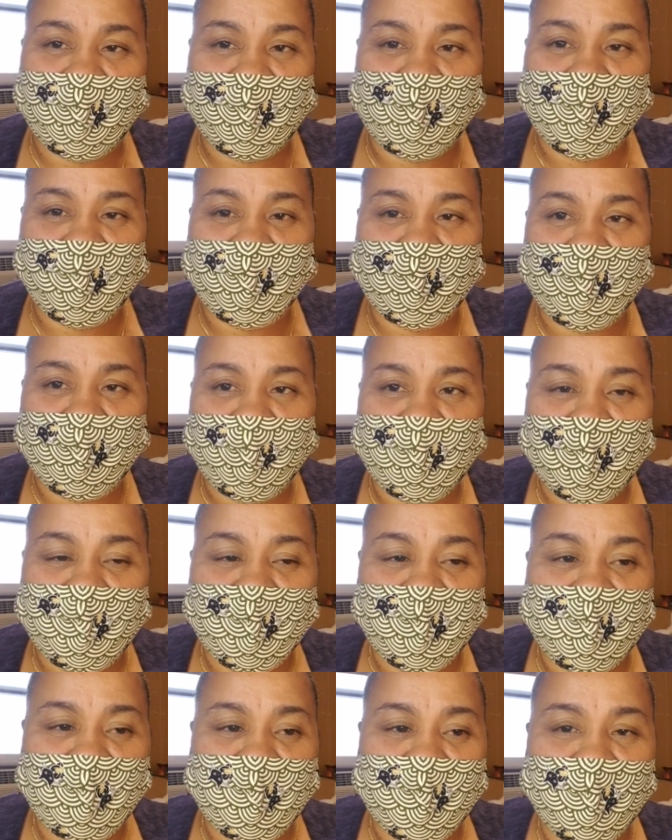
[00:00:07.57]
an
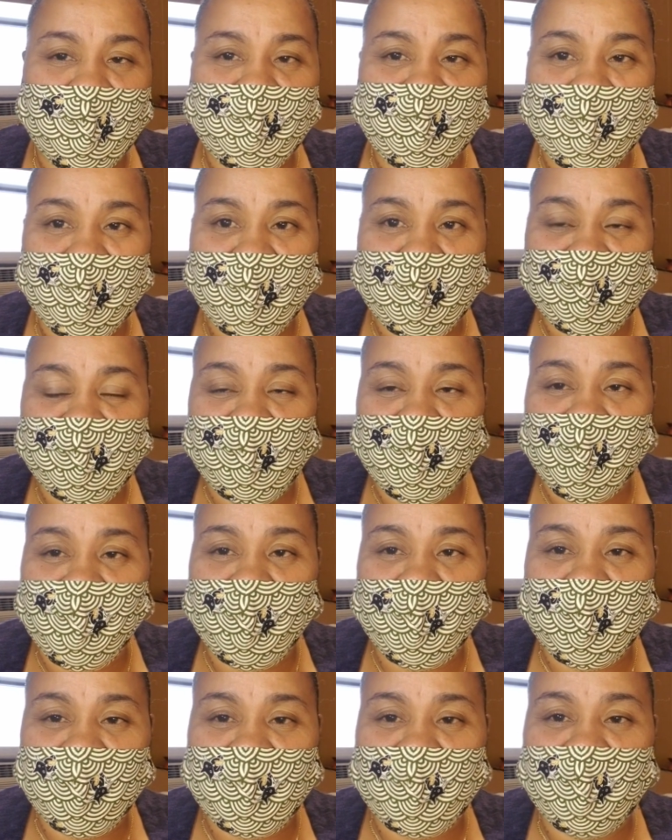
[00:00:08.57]
amazing
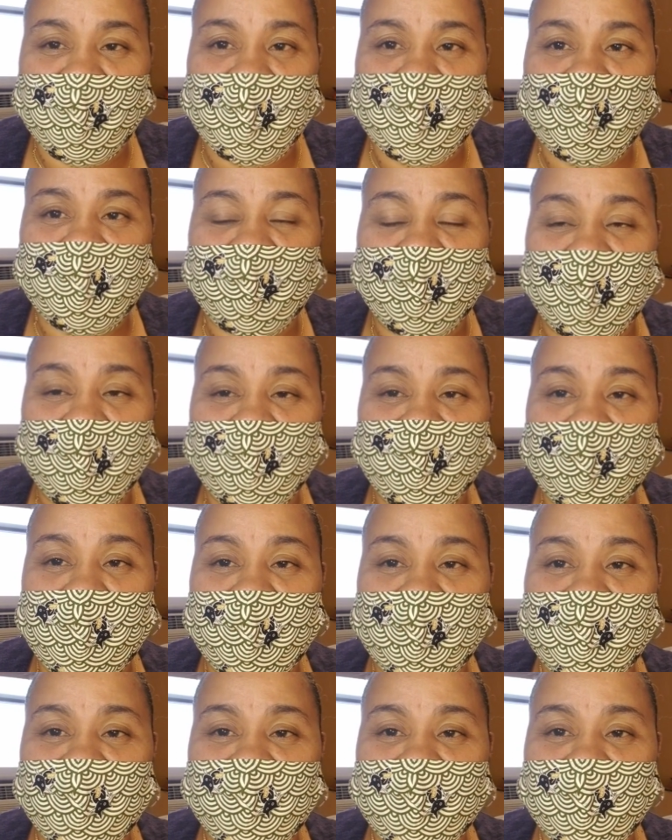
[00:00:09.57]
weekend. I'm here